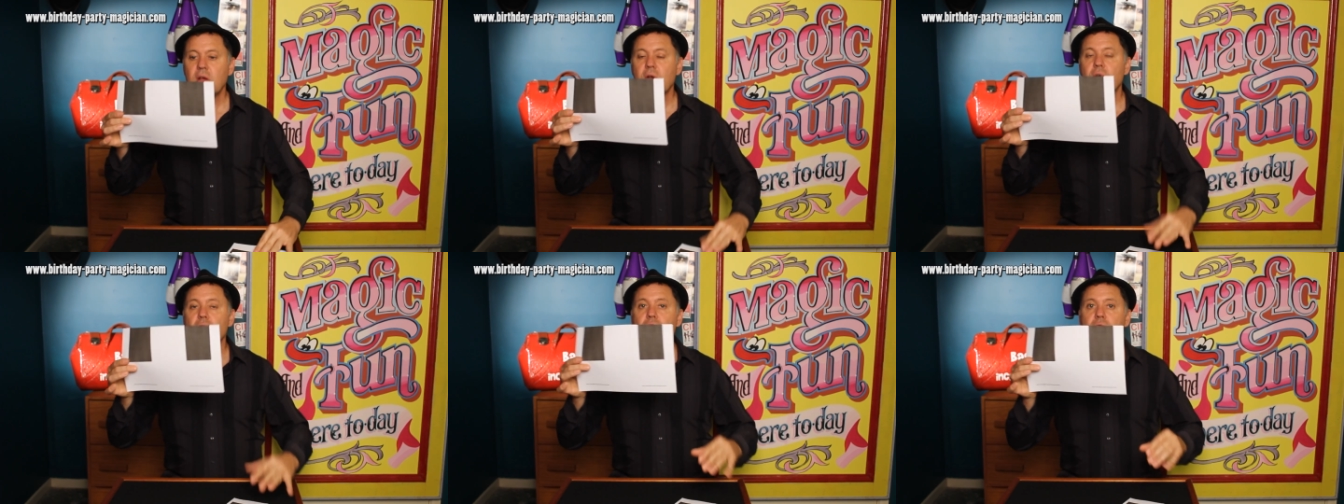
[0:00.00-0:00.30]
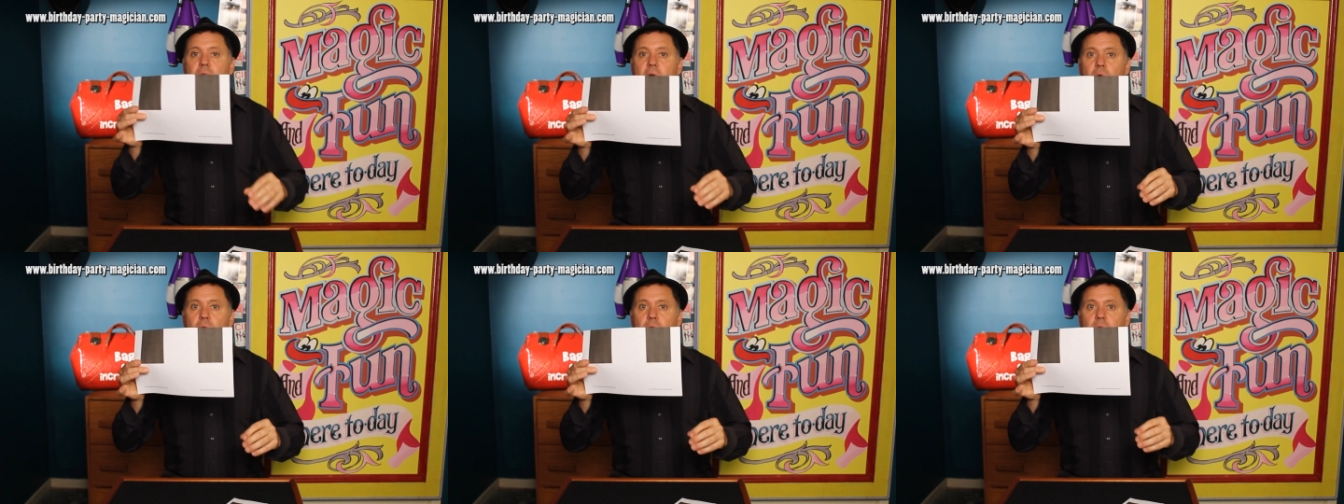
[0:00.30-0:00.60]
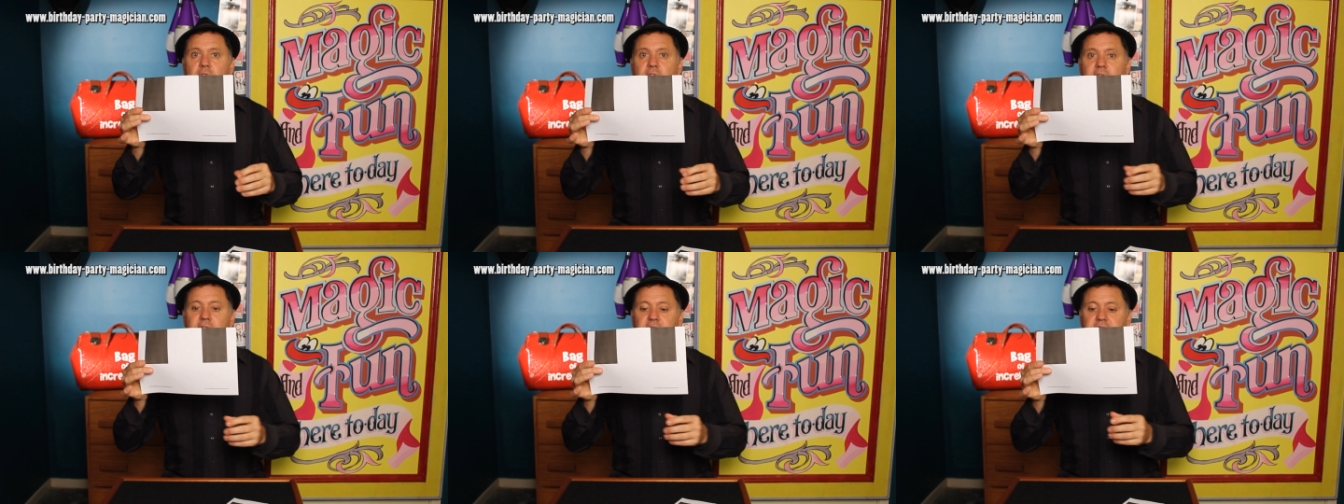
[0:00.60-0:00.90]
Roll
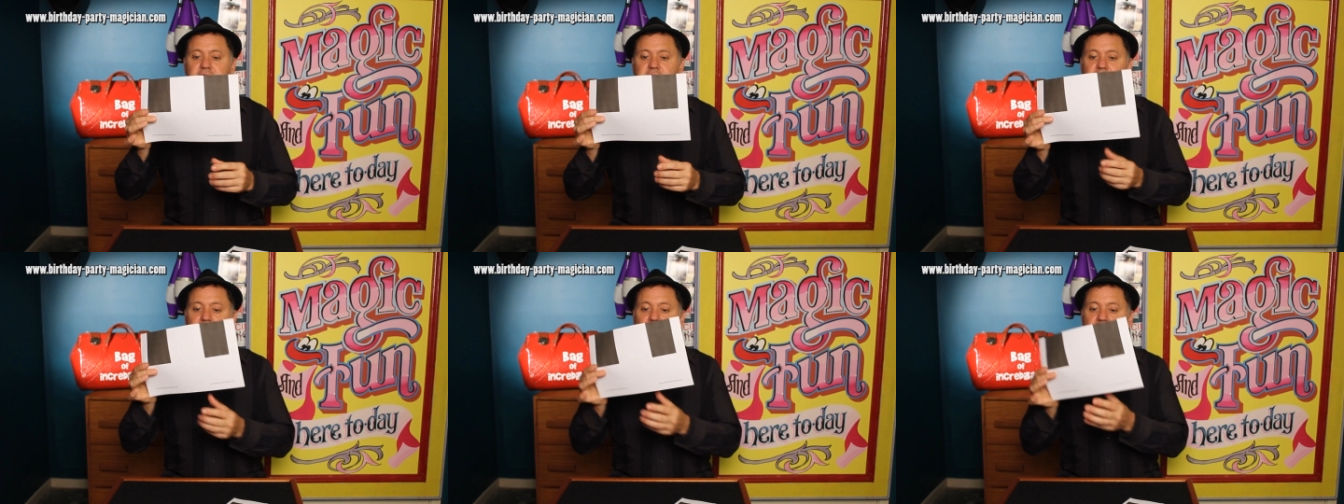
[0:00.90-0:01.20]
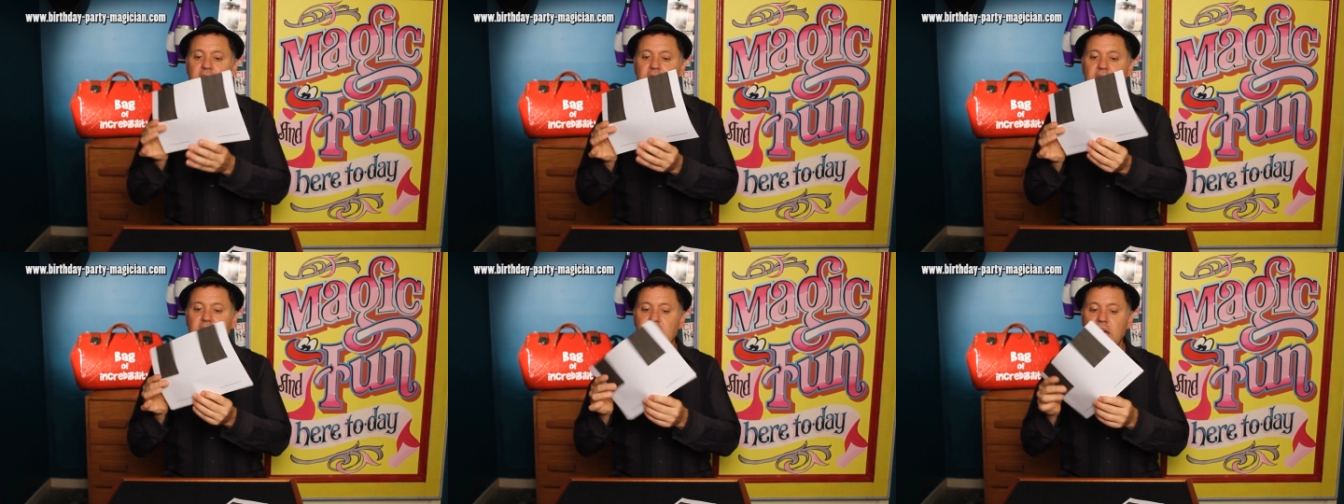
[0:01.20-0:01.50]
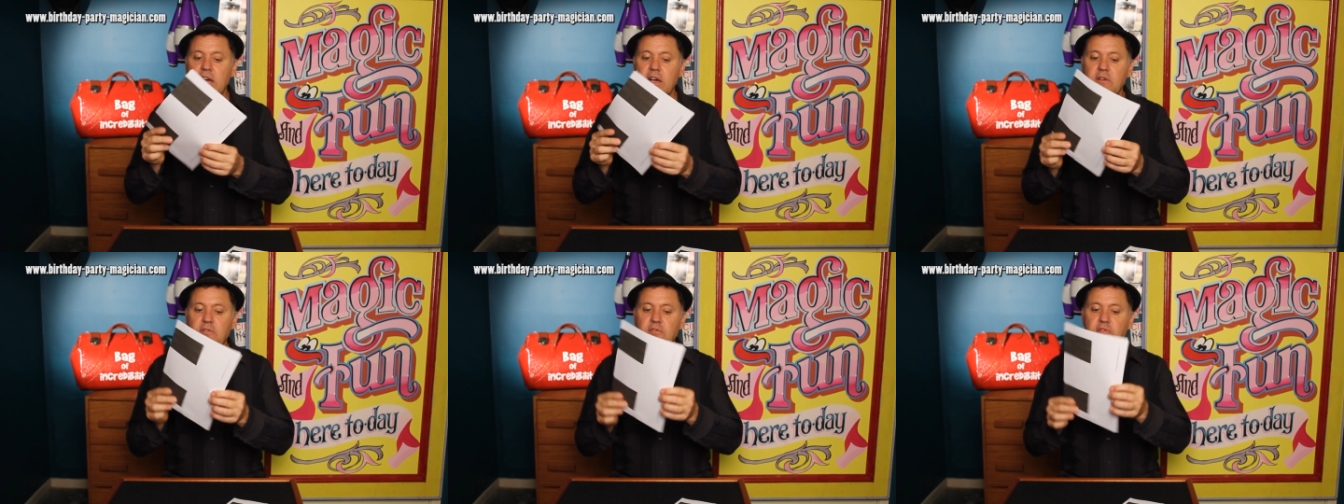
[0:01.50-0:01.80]
that
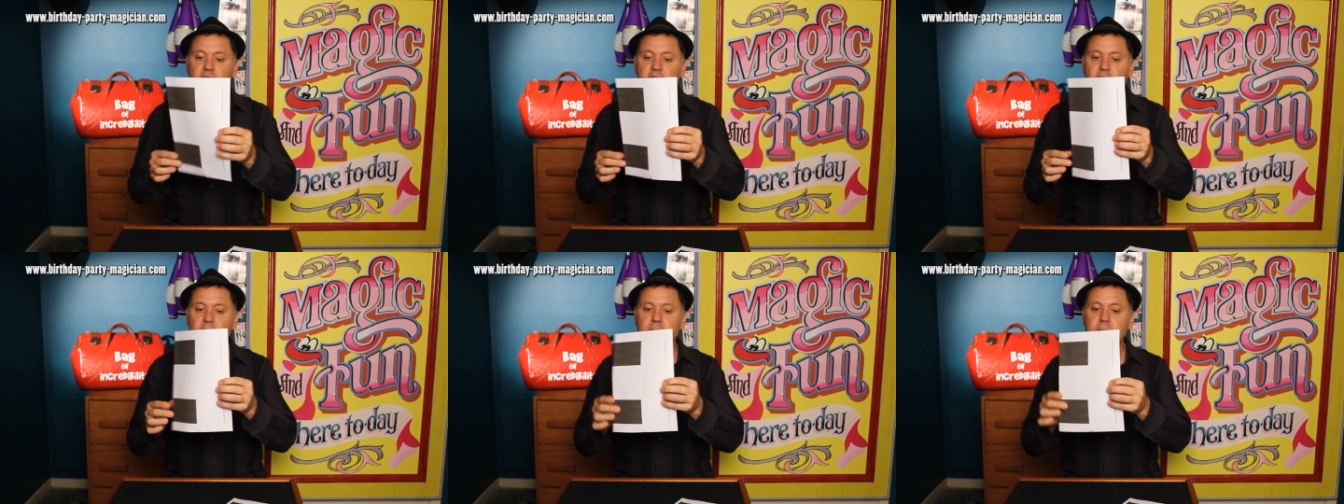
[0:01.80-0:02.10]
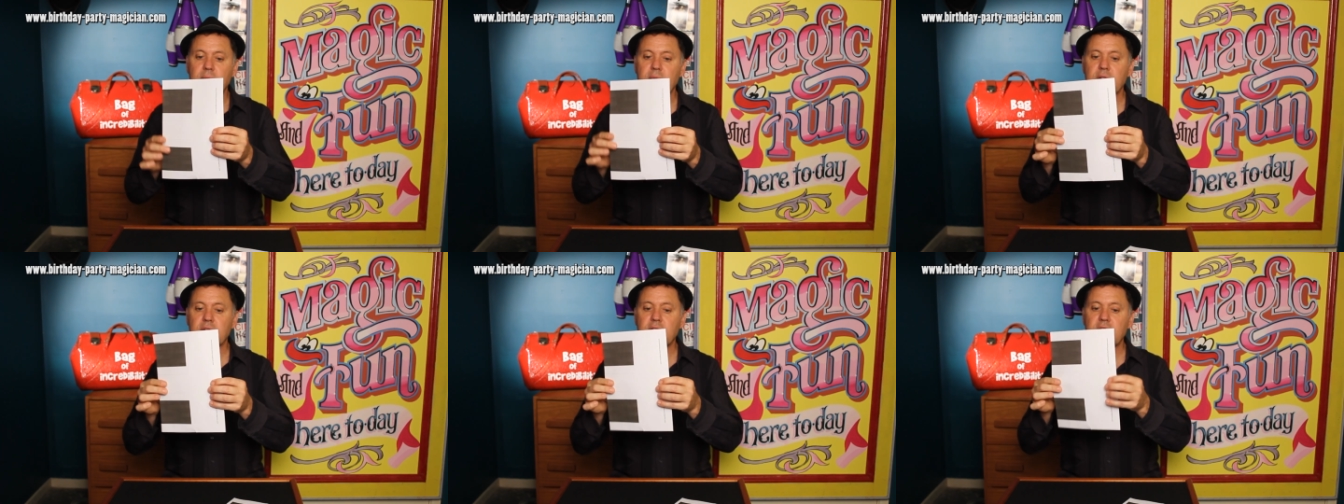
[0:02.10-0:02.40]
uh, from